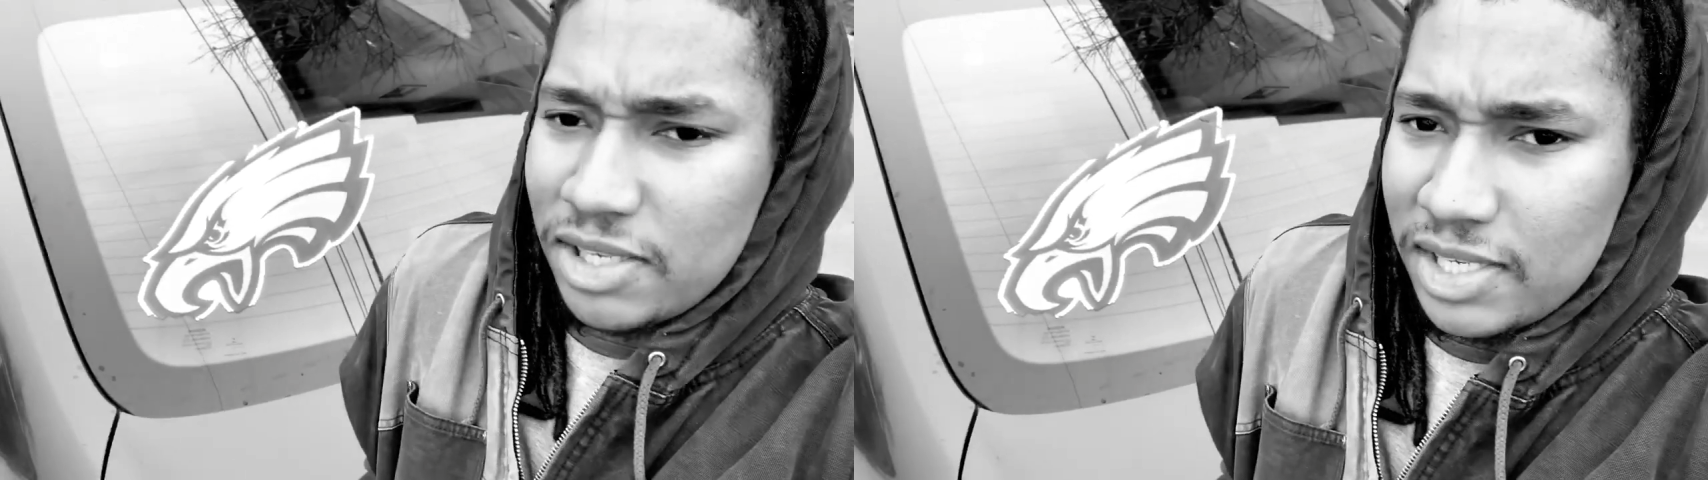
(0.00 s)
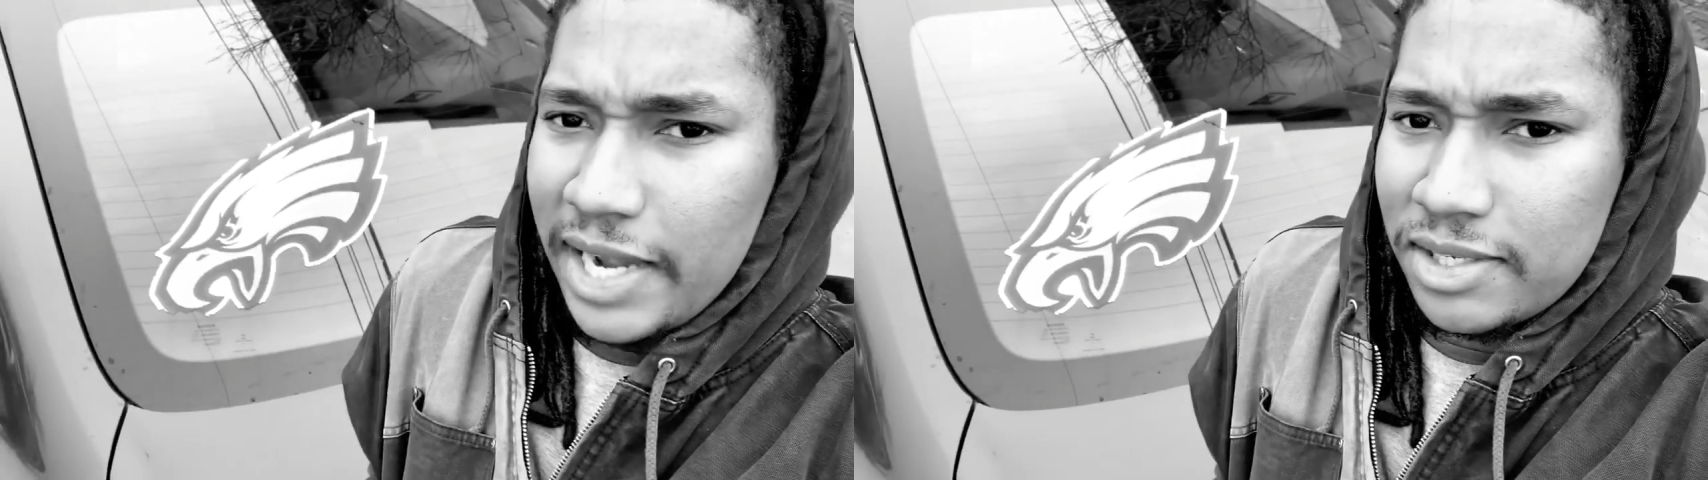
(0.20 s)

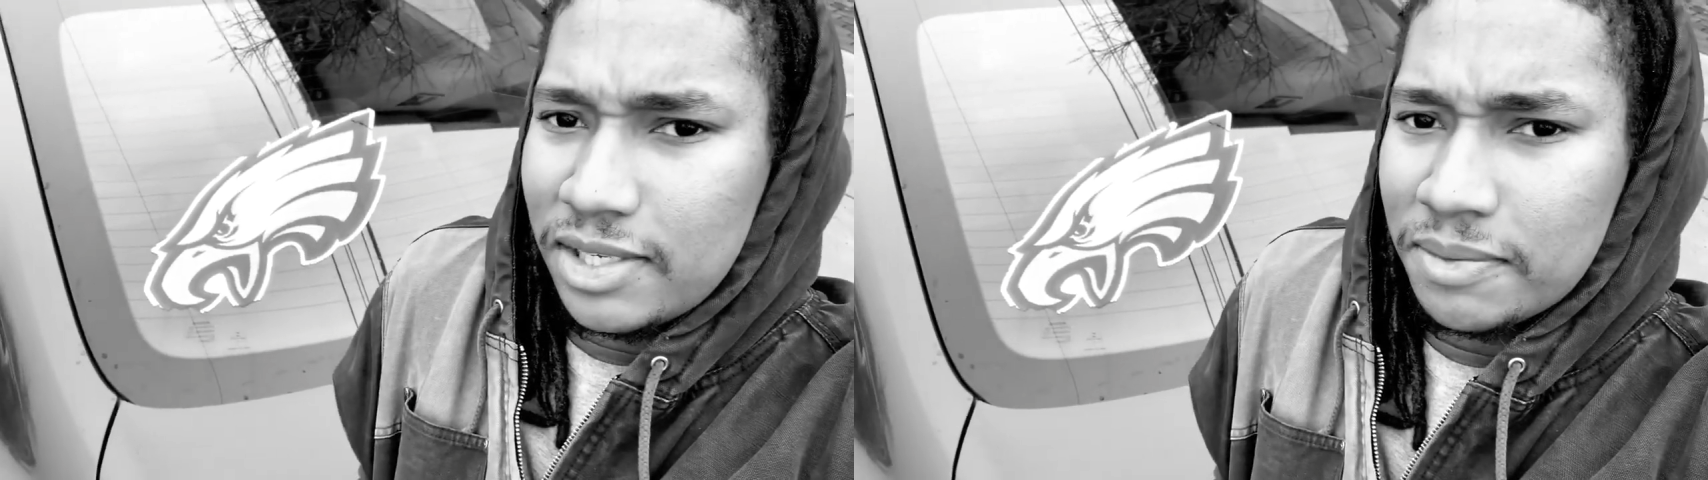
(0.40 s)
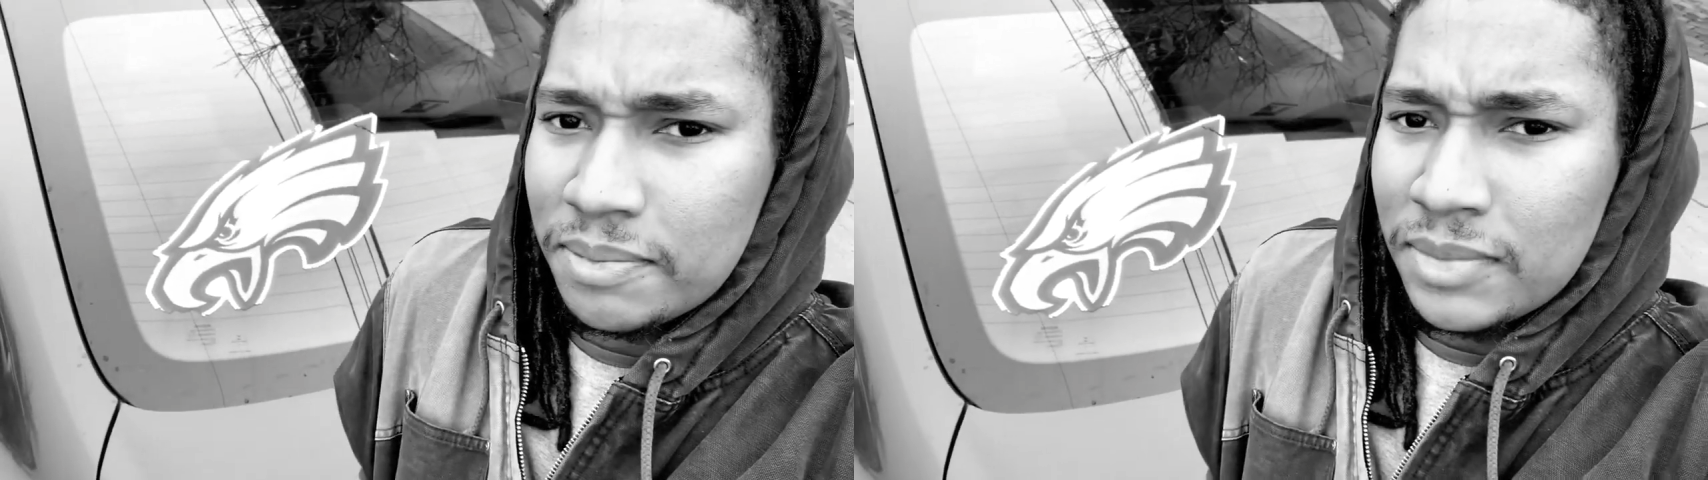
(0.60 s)

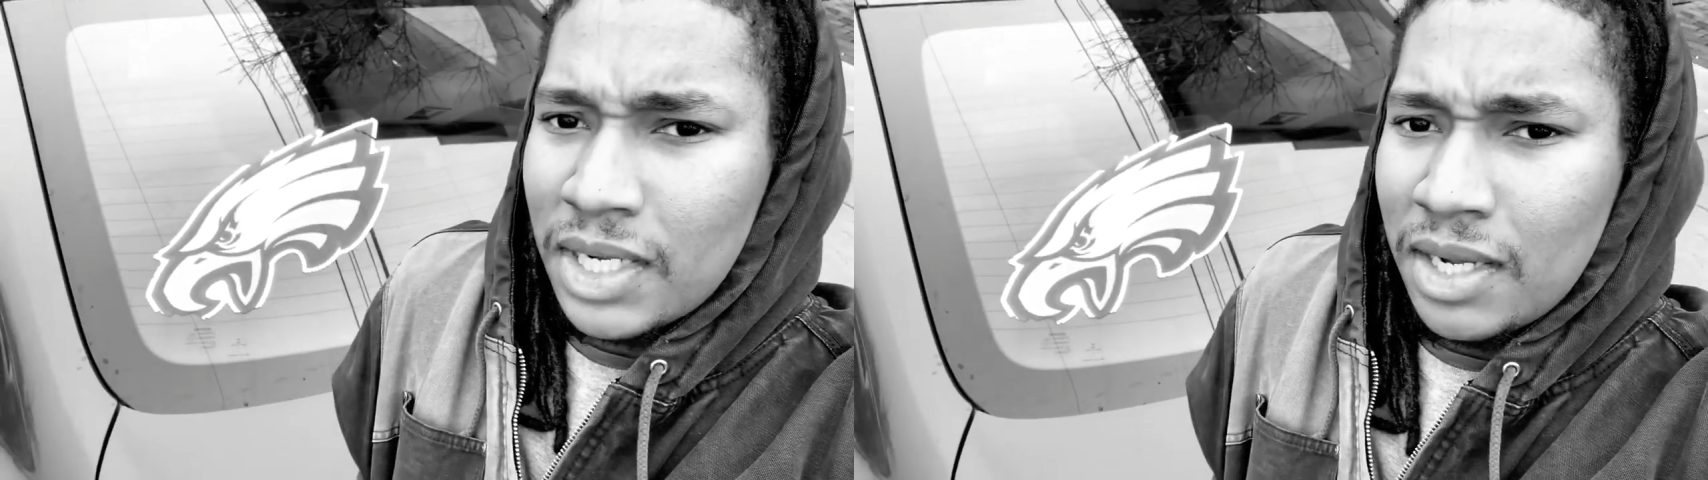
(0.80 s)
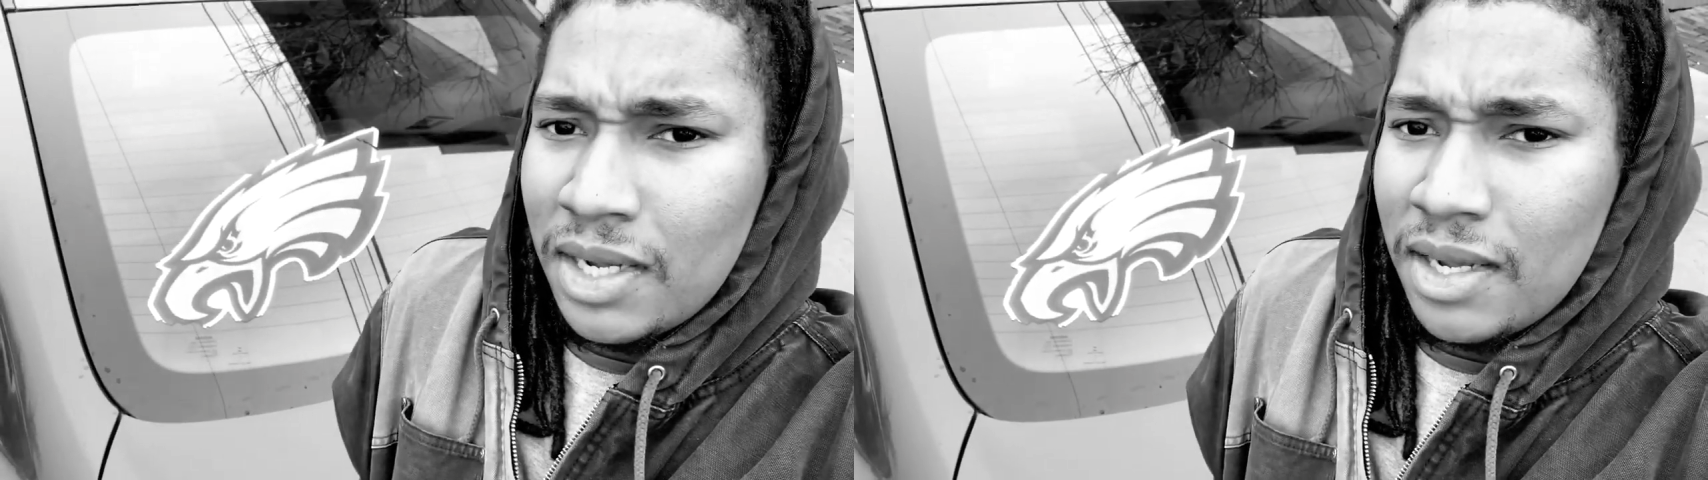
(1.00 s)
Saints.
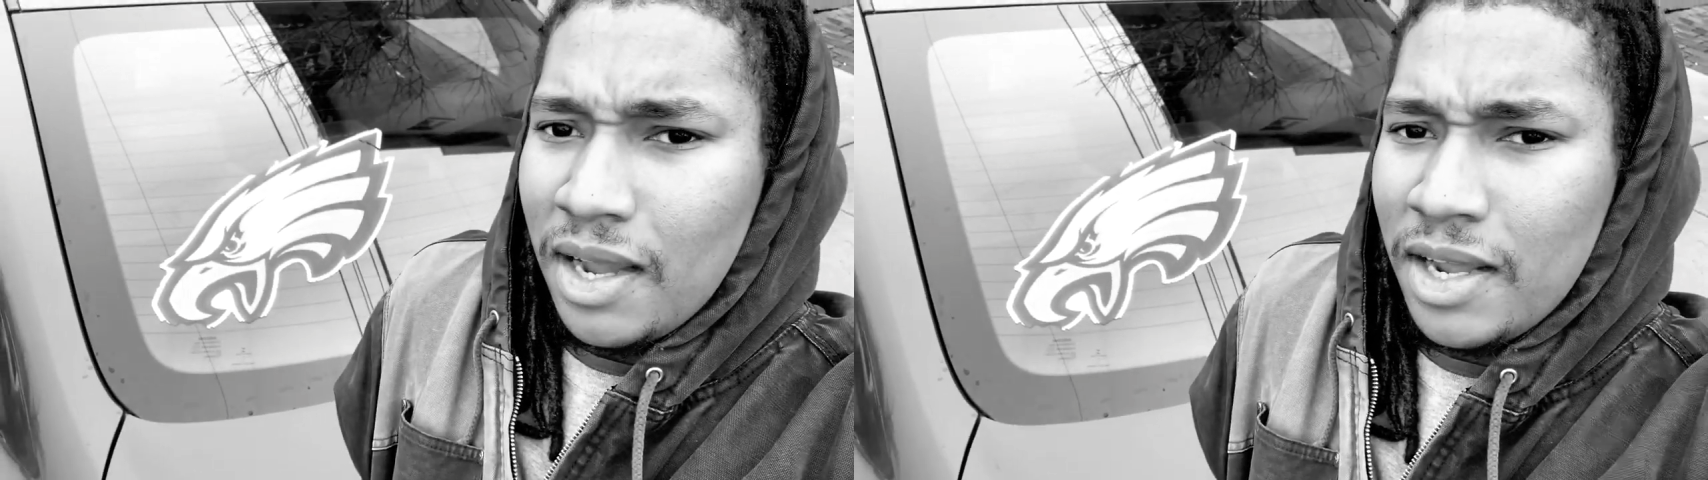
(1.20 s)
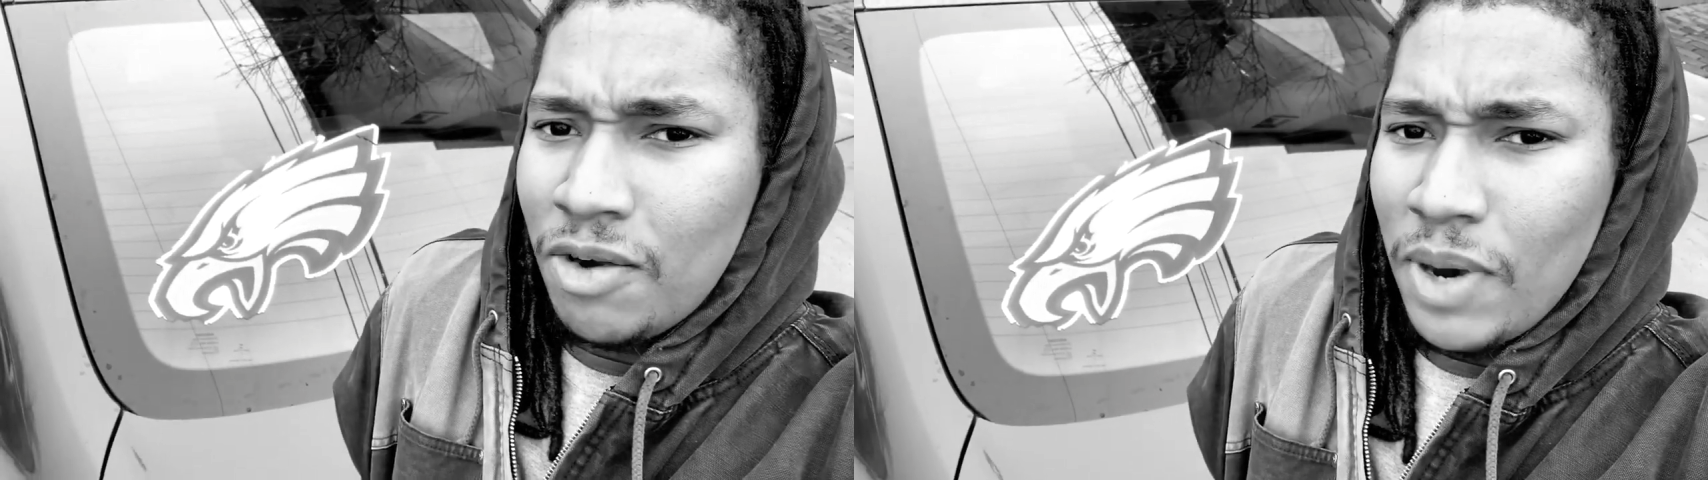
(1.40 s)

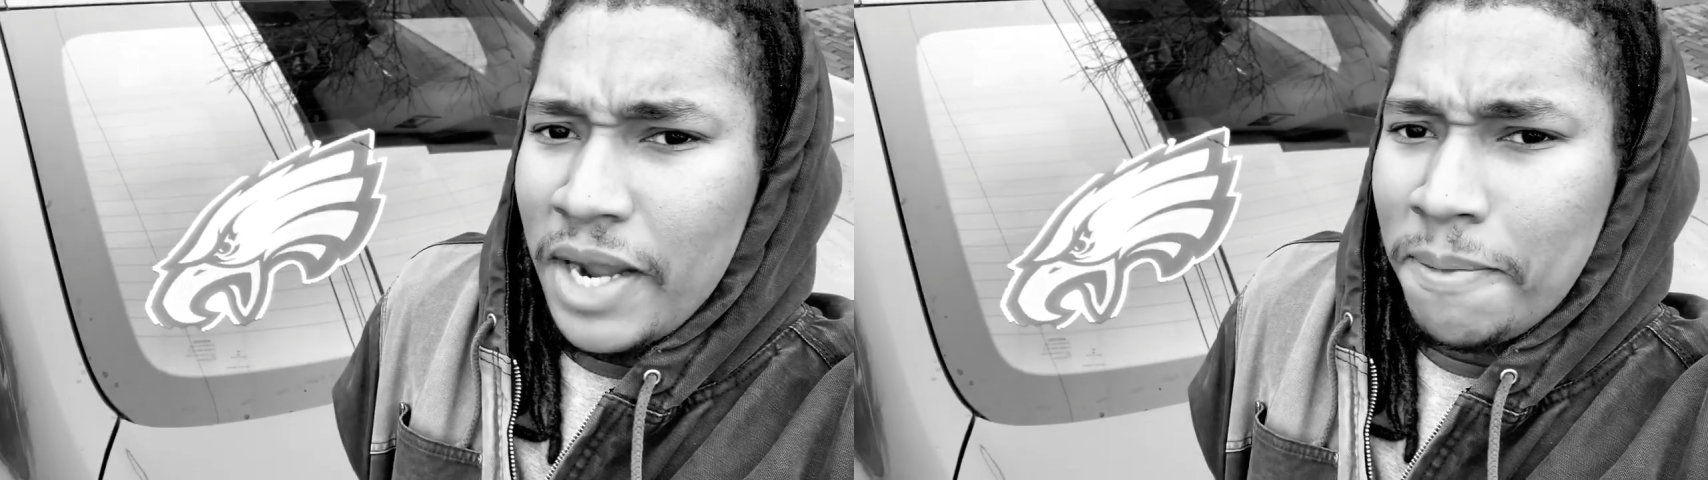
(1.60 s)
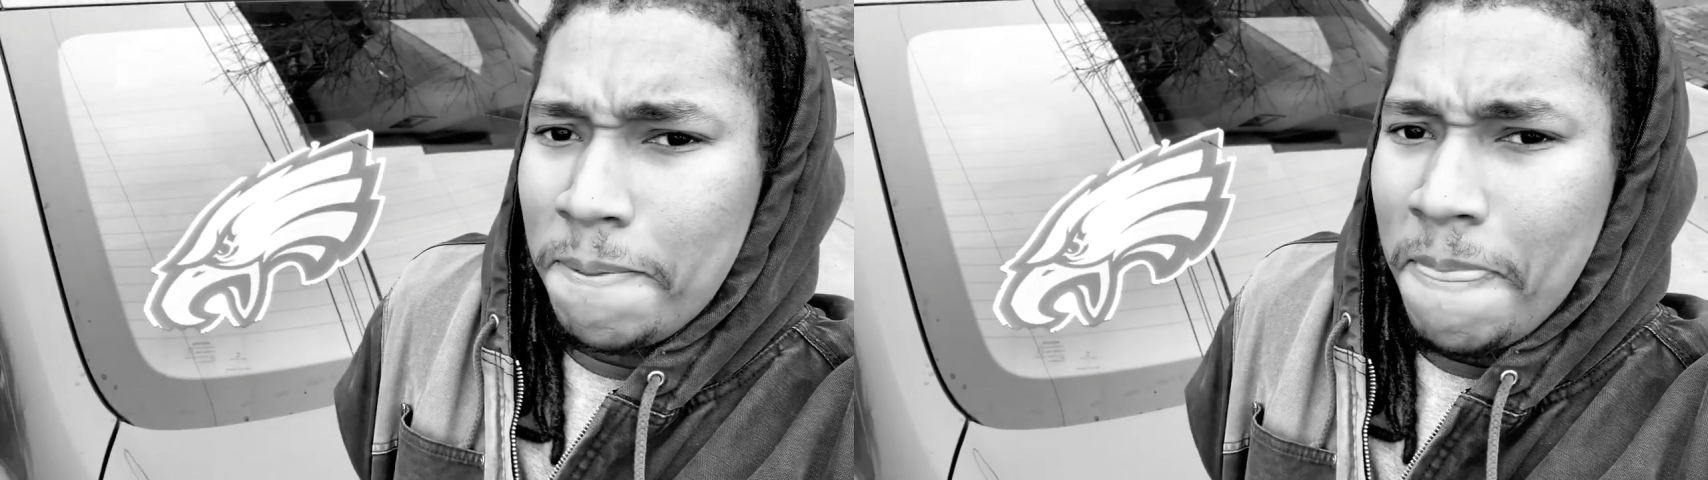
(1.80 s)
Anyway,